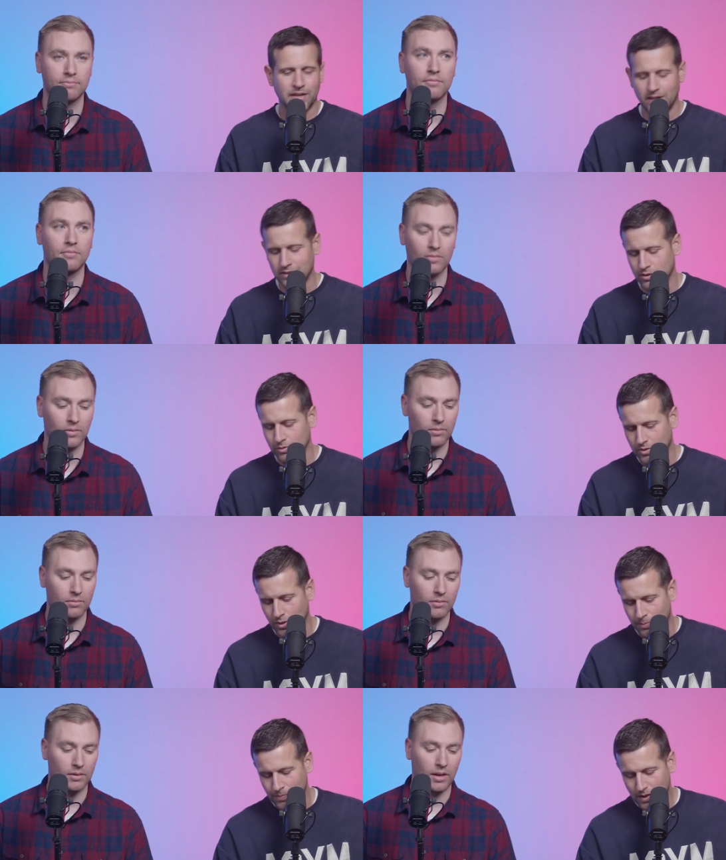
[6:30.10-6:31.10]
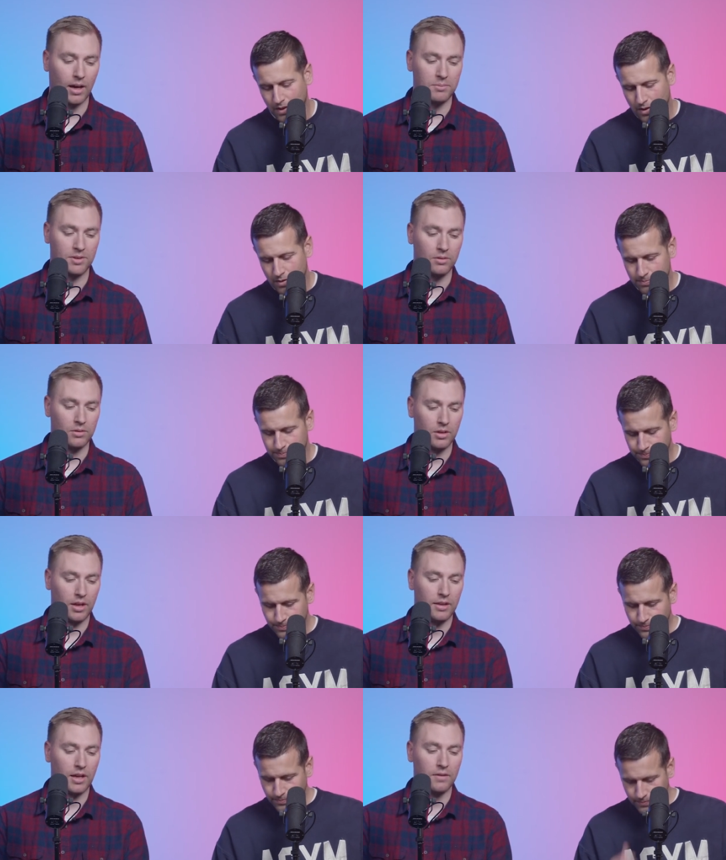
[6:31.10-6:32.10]
Speaker 1: to get into. So absolutely.
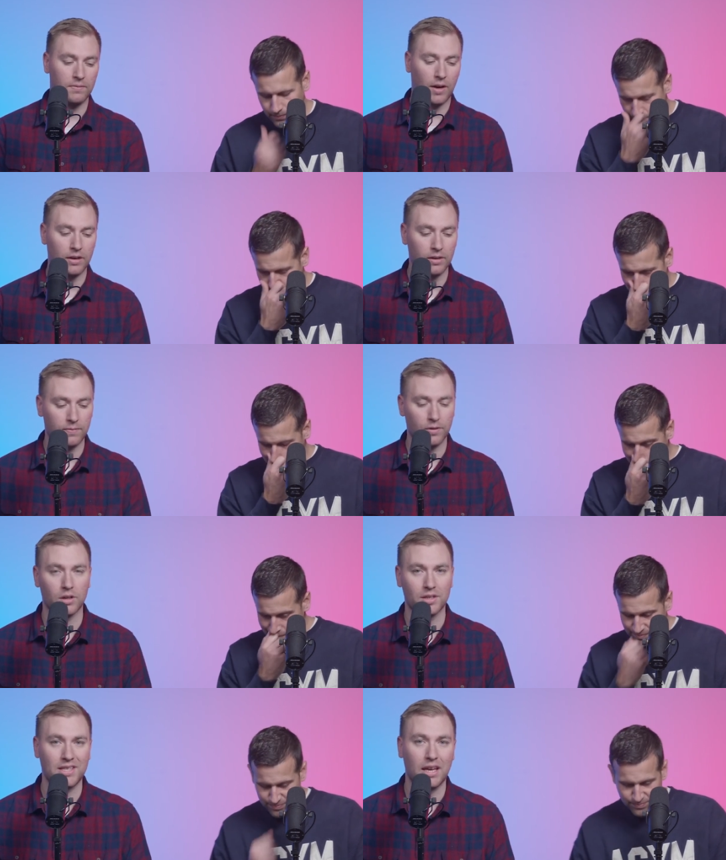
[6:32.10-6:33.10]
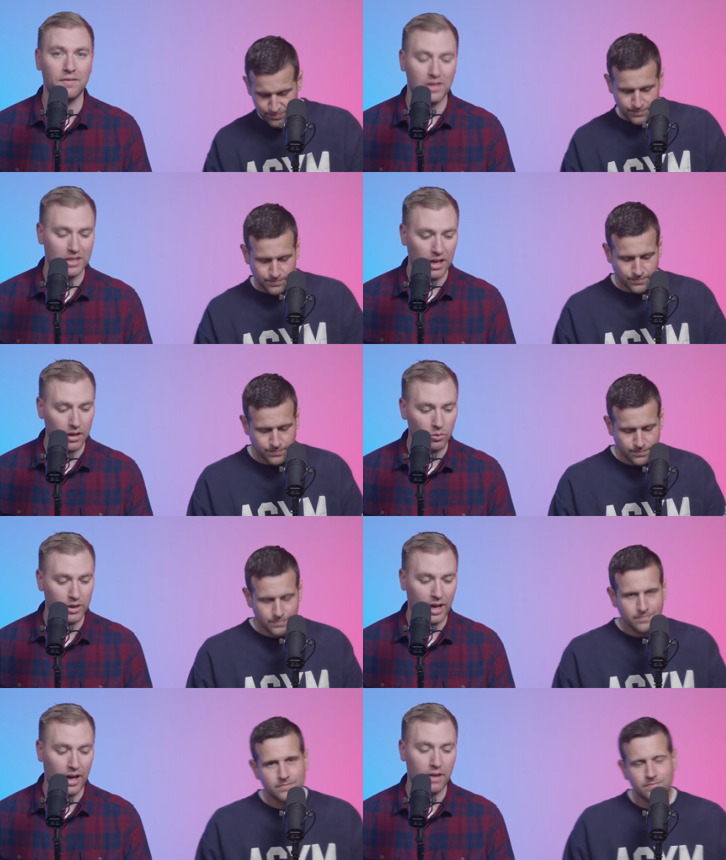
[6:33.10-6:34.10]
And then finally, for save the date,
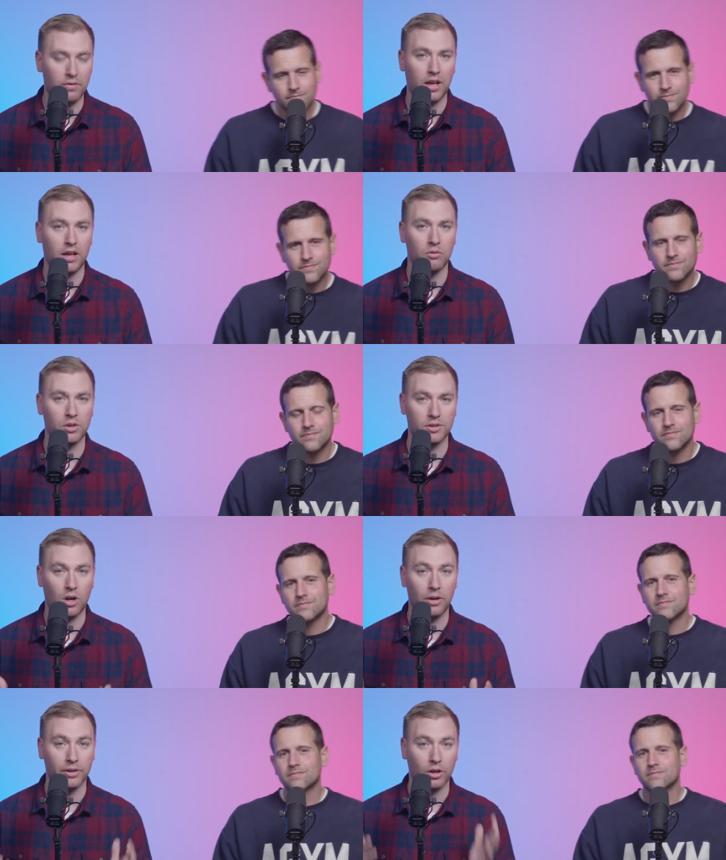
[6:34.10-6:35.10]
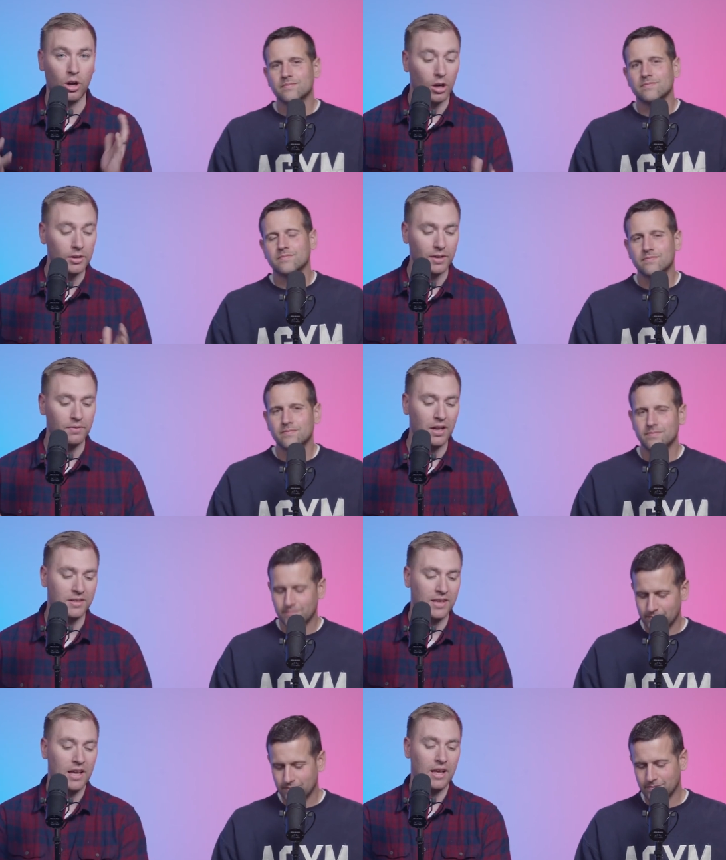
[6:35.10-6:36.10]
we have a, what is called the called
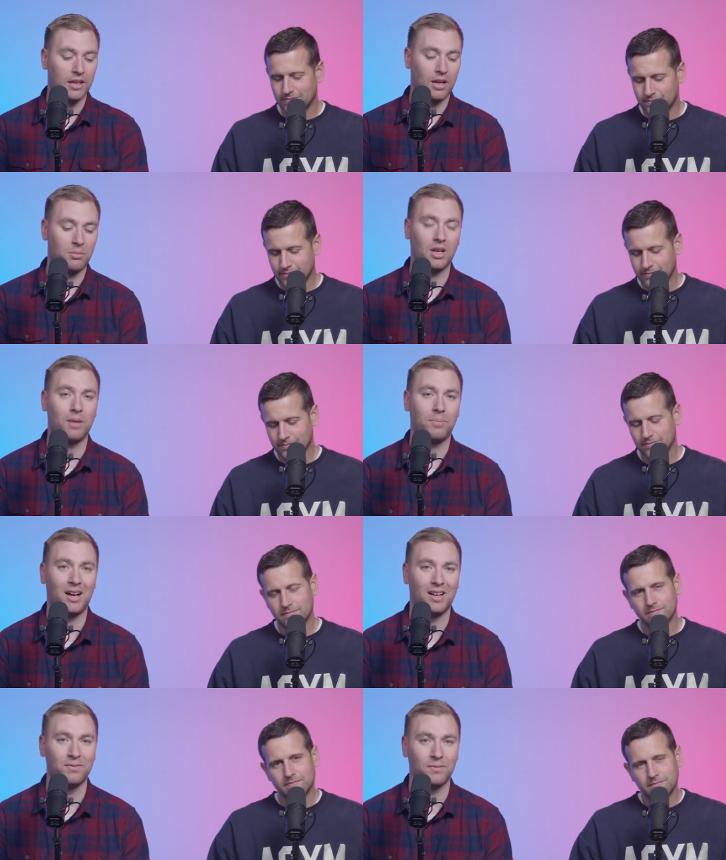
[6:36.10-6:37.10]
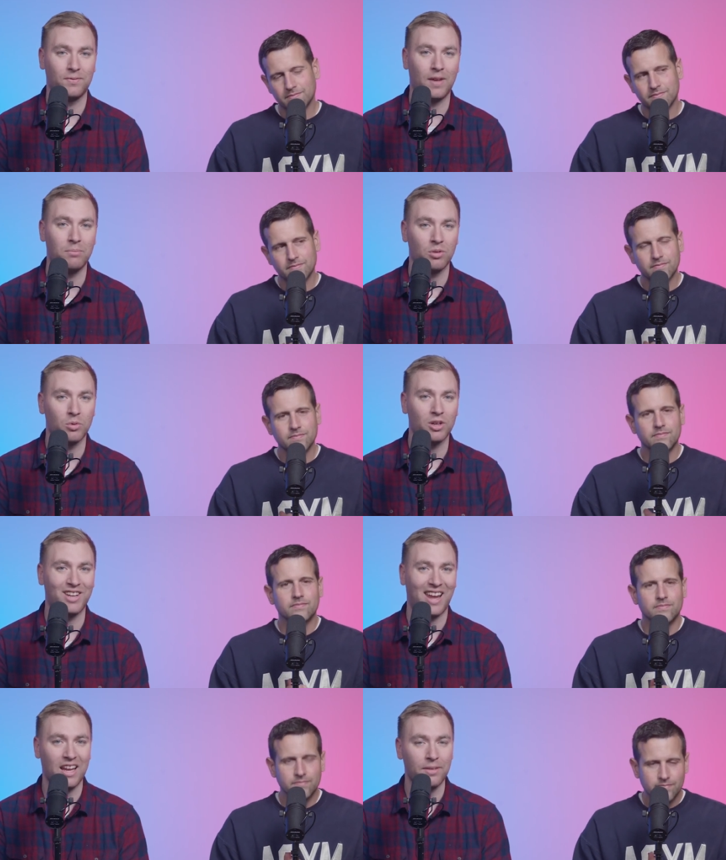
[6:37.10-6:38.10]
event coming up on
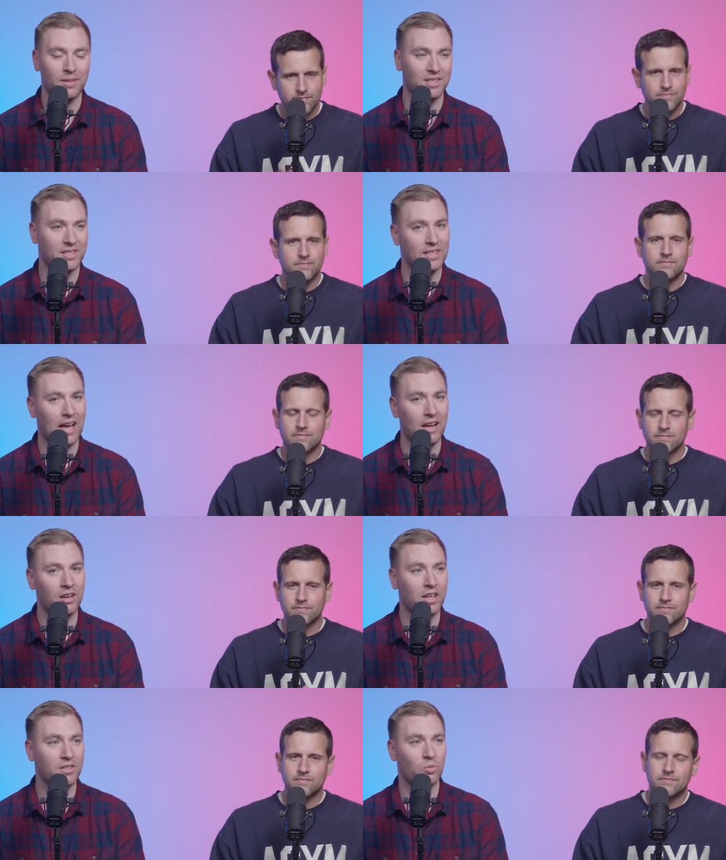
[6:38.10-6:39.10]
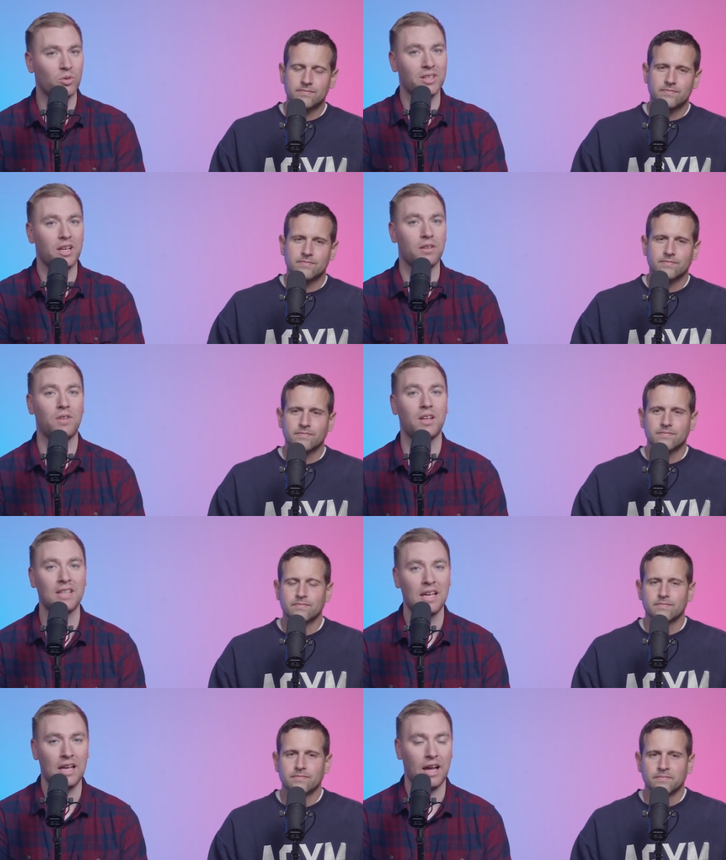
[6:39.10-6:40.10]
February 8th. It's a Saturday. It's a one-day
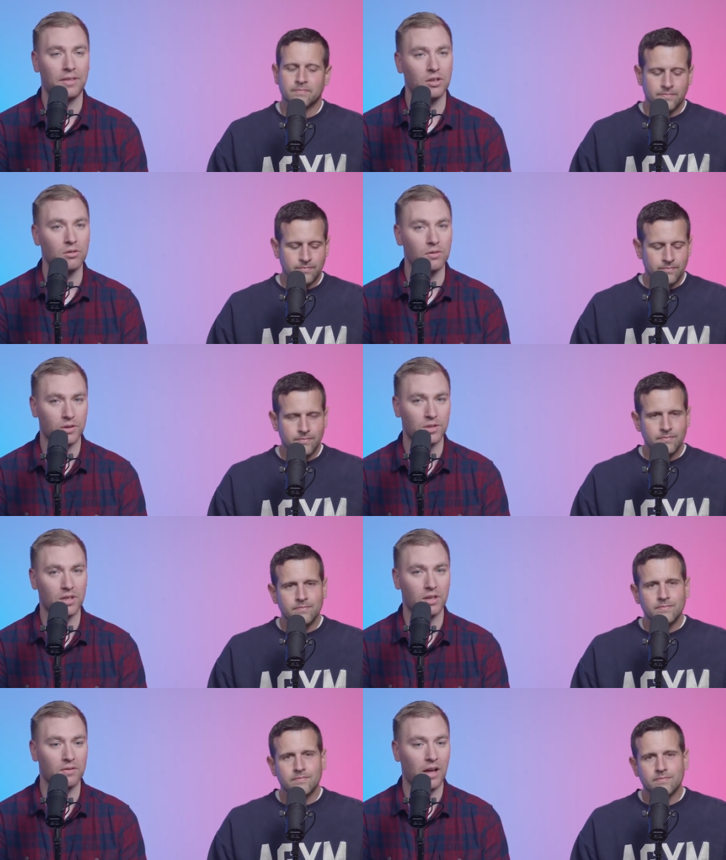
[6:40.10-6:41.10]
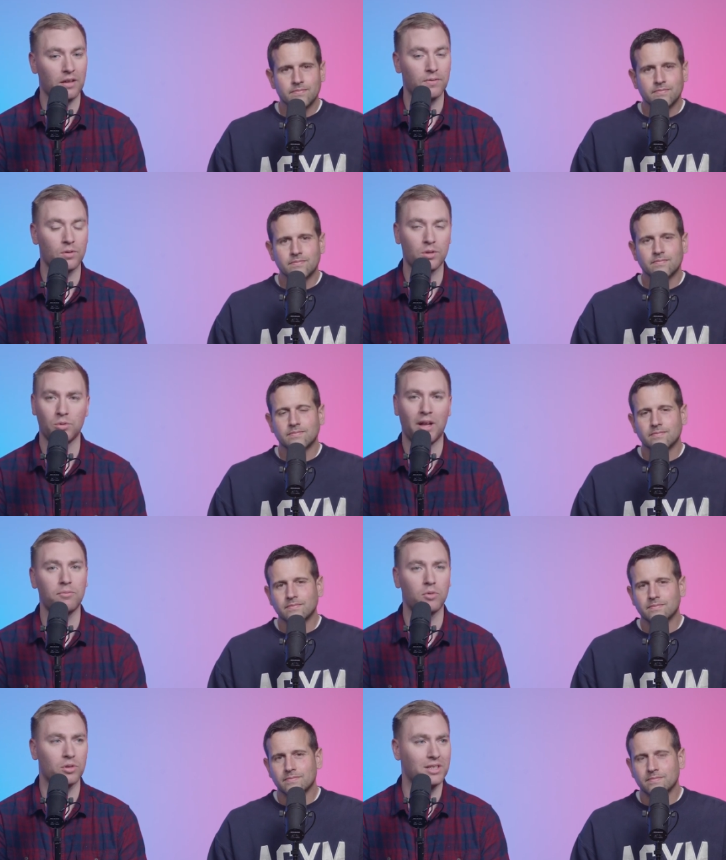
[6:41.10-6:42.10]
event at the University of Valley Forge. We'll
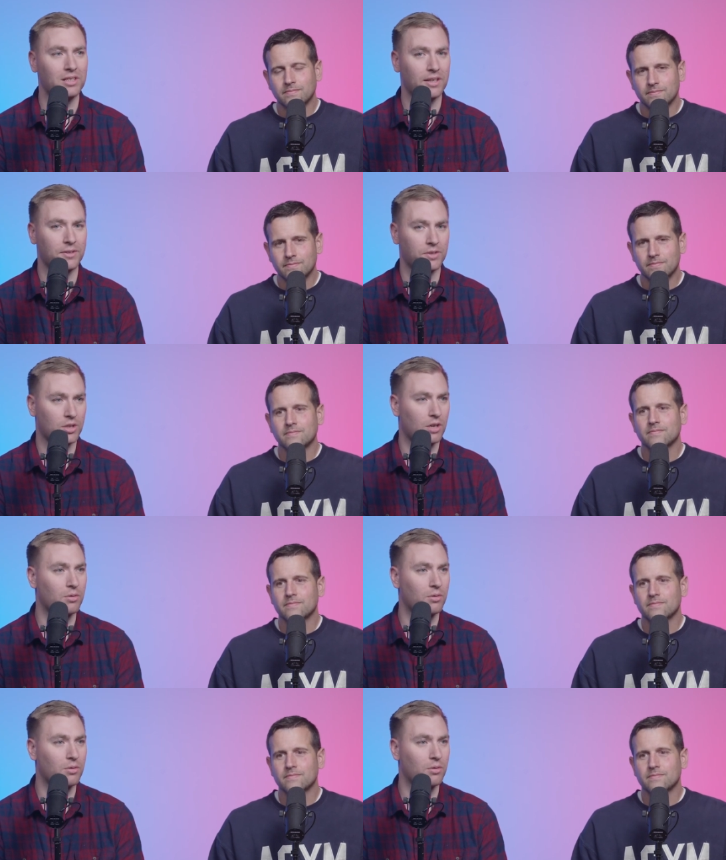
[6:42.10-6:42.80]
have more details to share